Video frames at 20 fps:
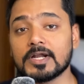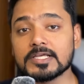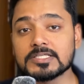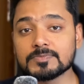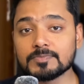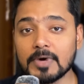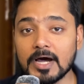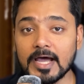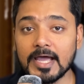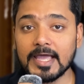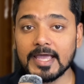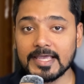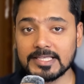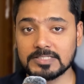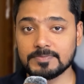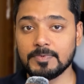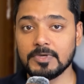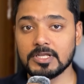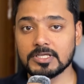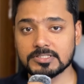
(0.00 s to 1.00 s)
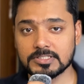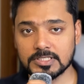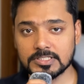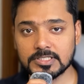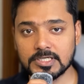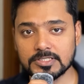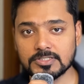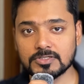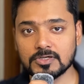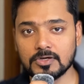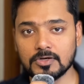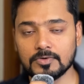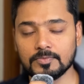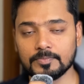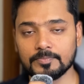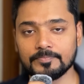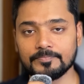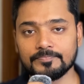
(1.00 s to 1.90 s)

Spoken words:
far as my experience is concerned.